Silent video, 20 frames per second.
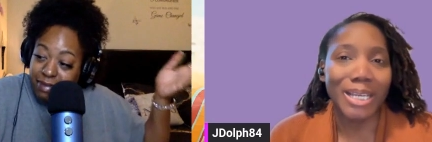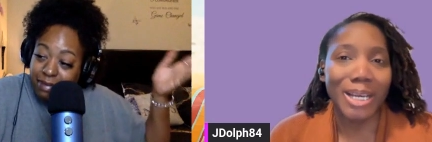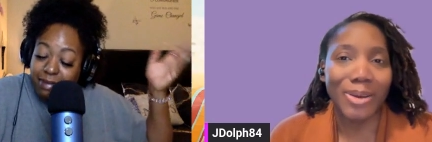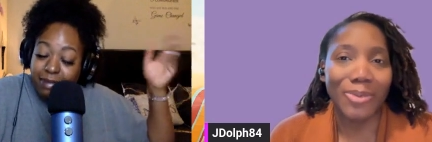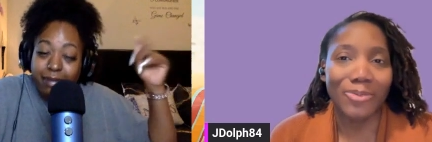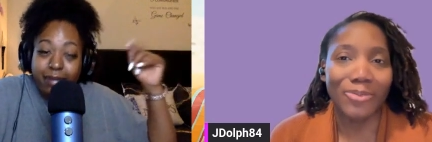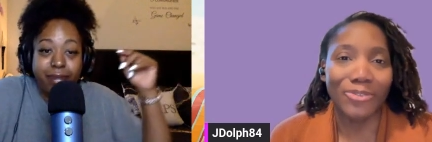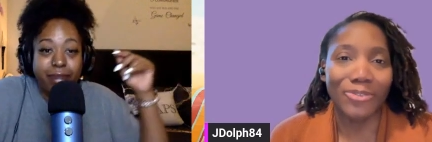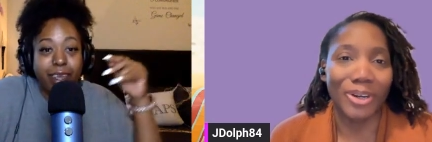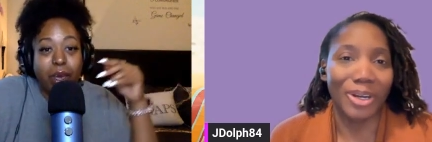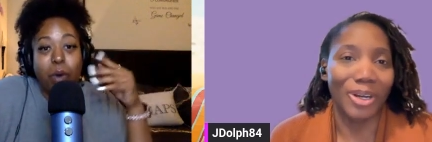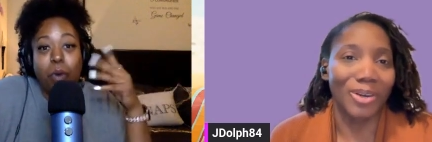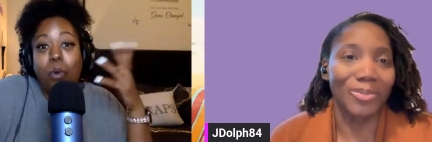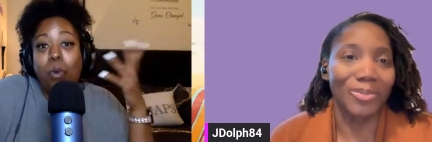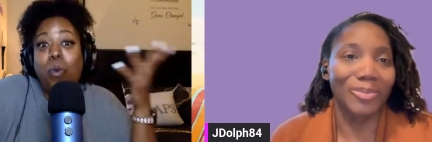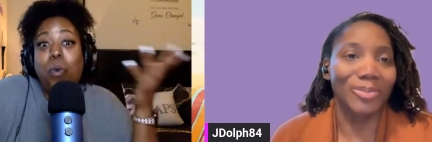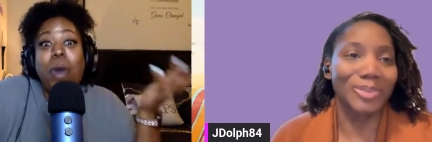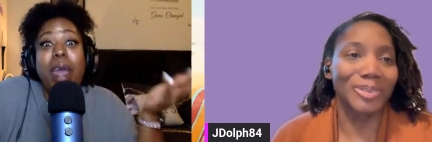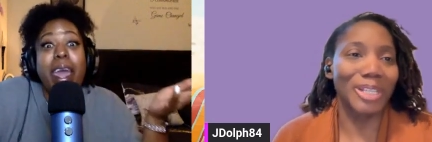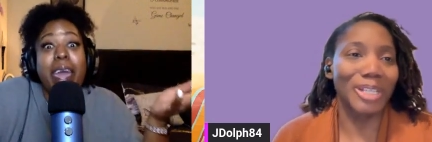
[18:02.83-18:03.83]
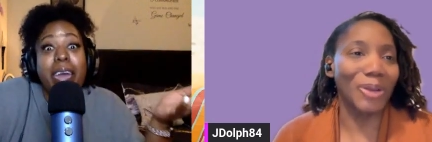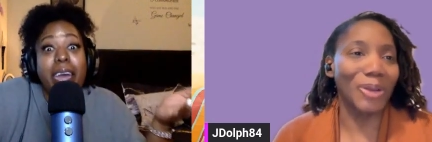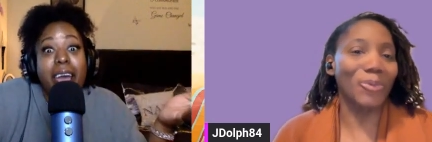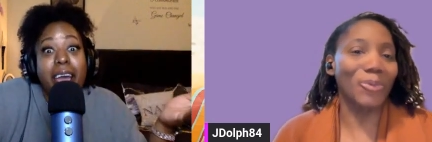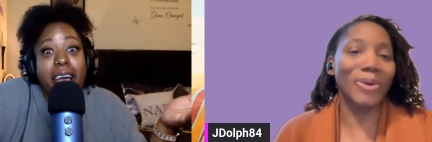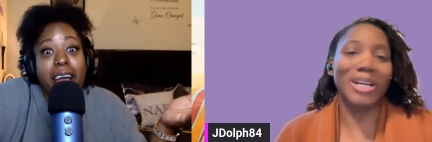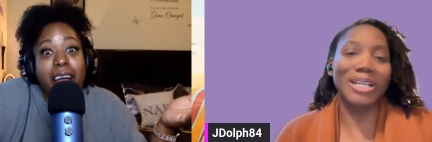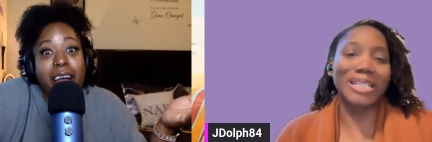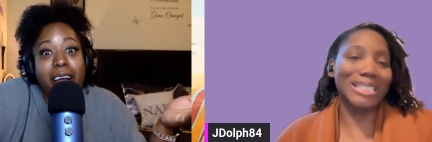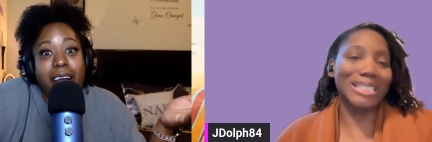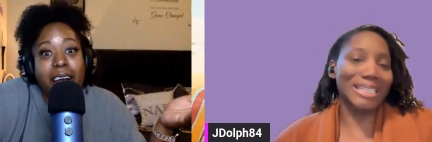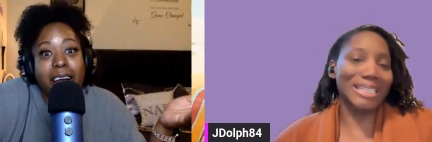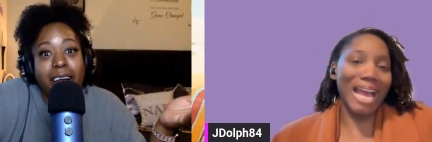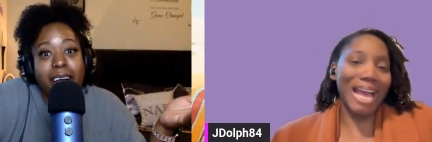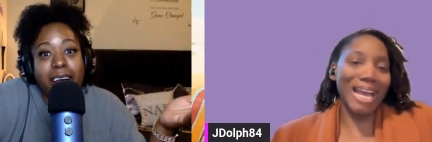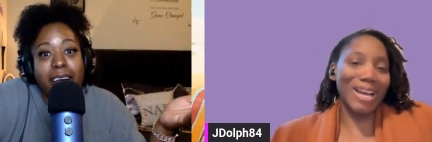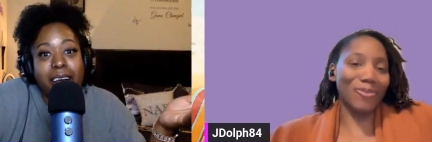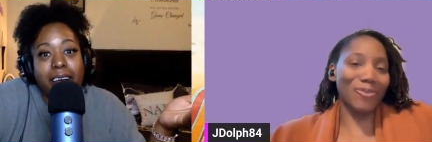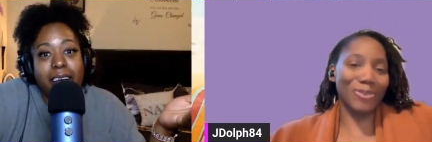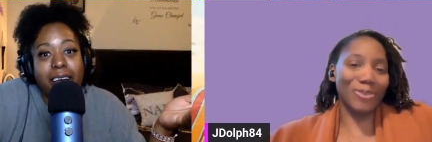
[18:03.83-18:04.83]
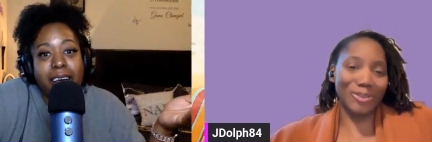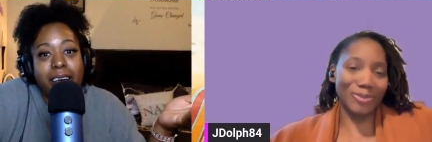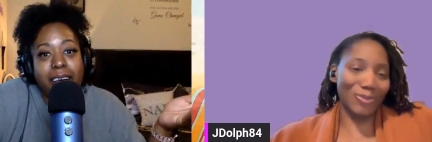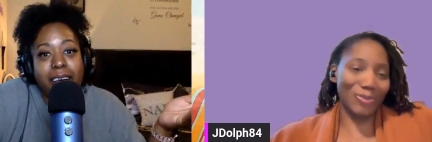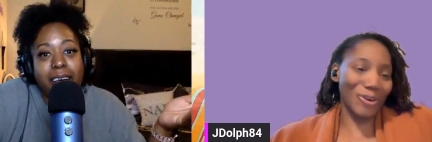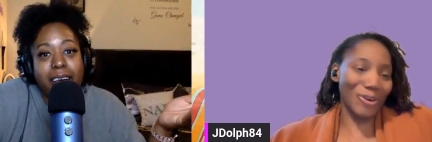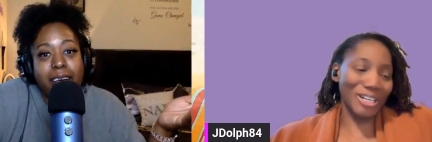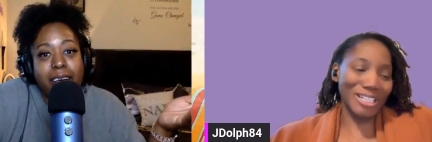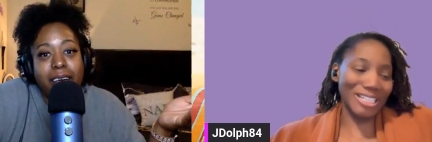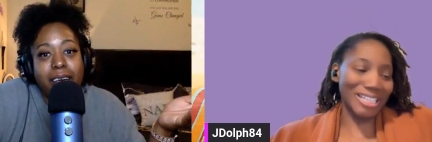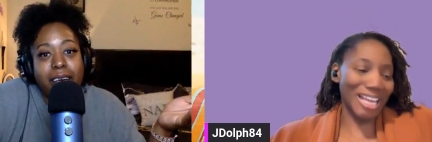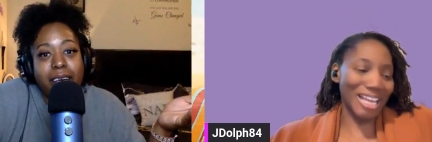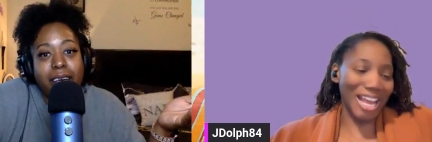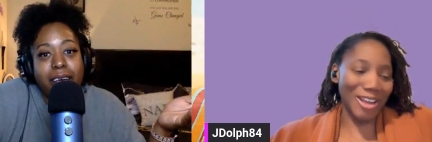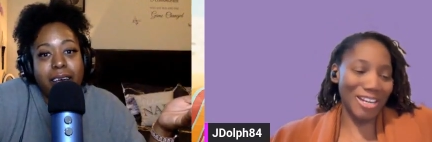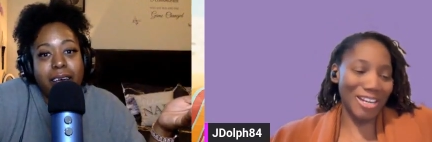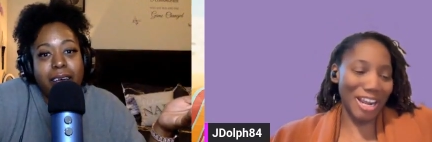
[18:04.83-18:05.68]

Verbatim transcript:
Speaker 1: come from? Like, where did that where did that